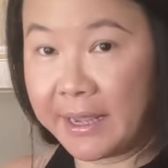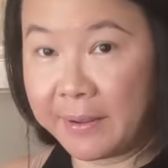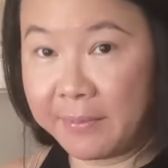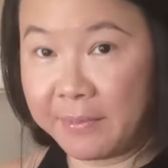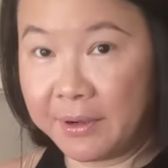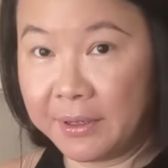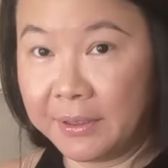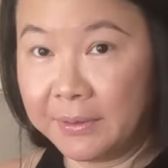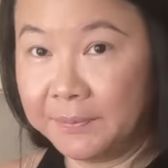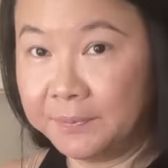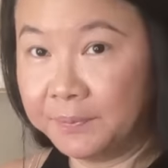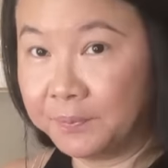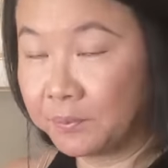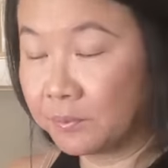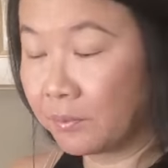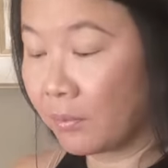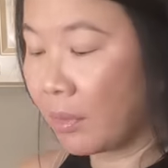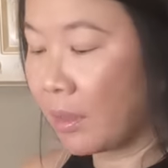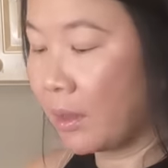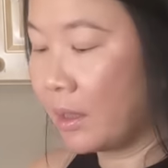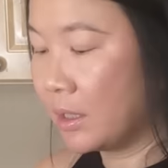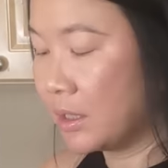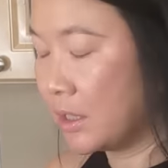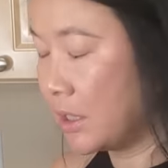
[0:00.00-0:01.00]
lemon.
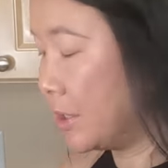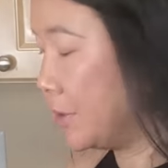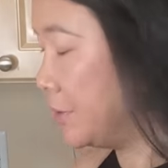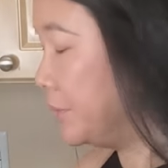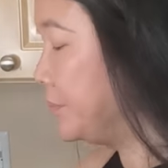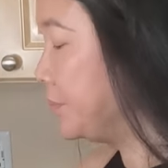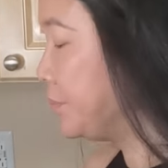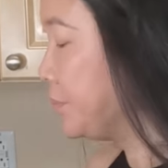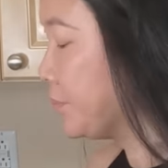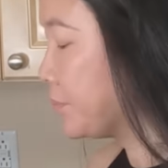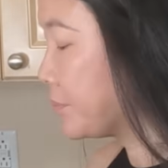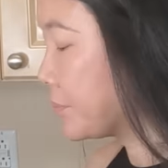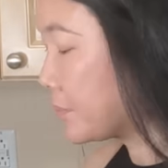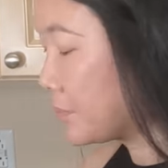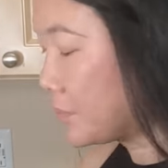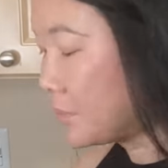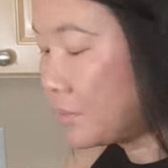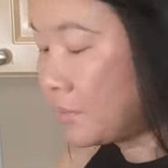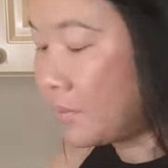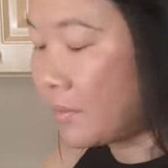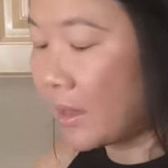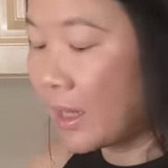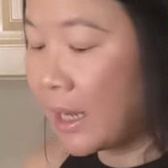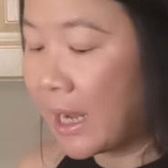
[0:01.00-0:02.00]
So,
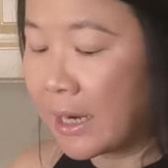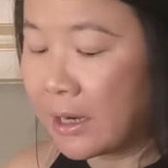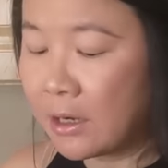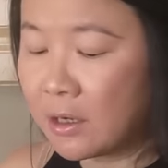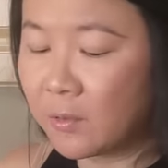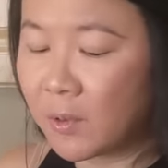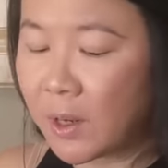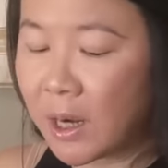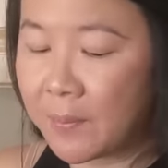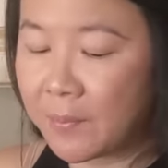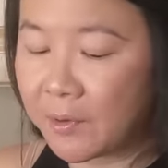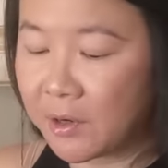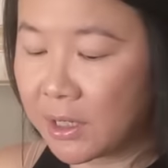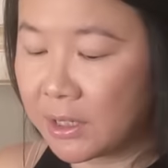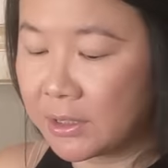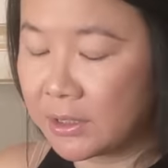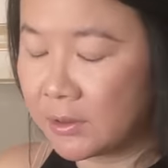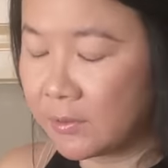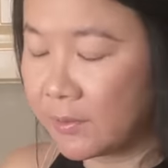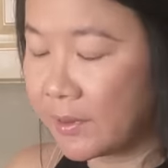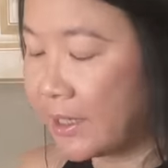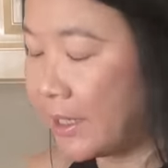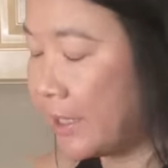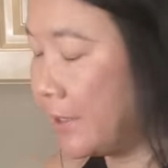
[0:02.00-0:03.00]
I don't know what I'm going to do
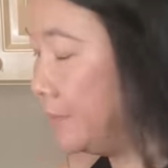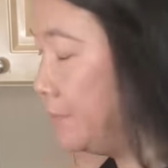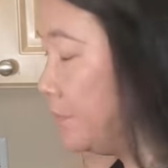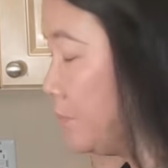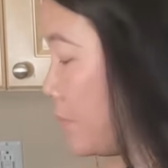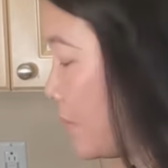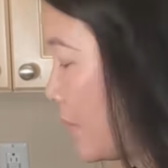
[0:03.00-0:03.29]
with it,